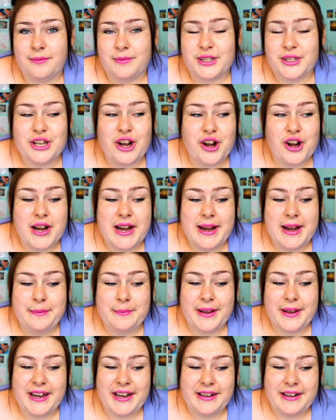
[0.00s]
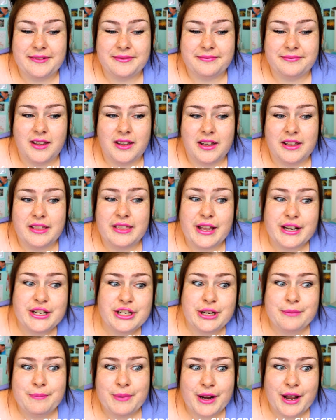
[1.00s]
Sorry, but
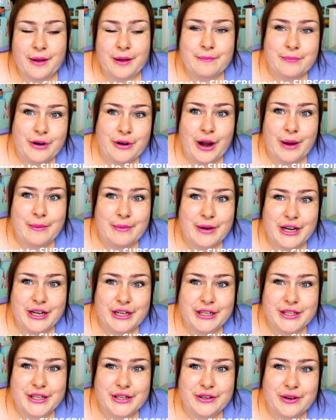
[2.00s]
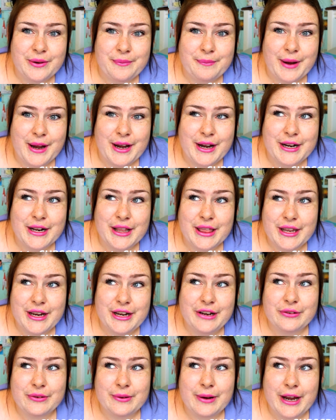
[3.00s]
unless you become Prime Minister and make it
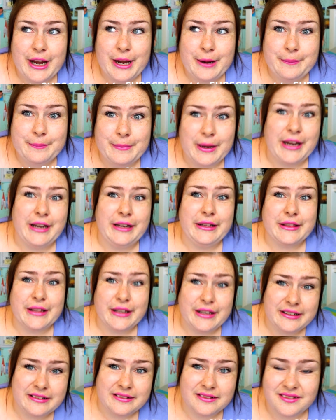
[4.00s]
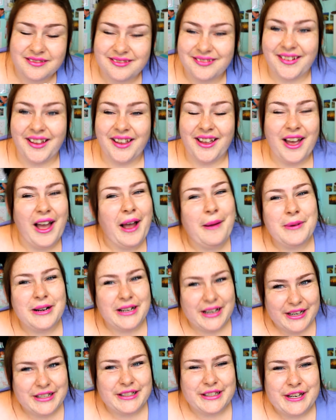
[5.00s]
illegal to eat meat, then I'm
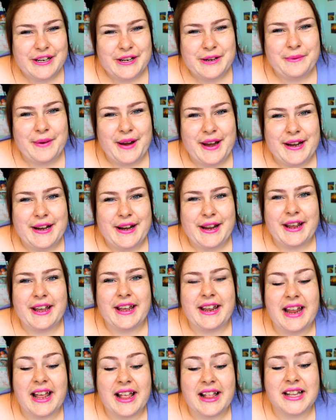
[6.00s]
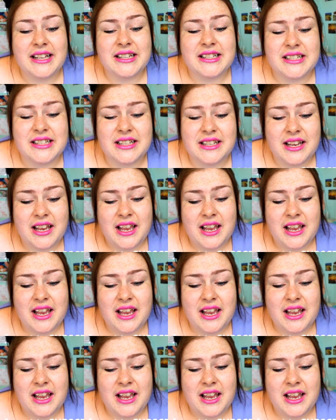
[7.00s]
gonna continue eating it, and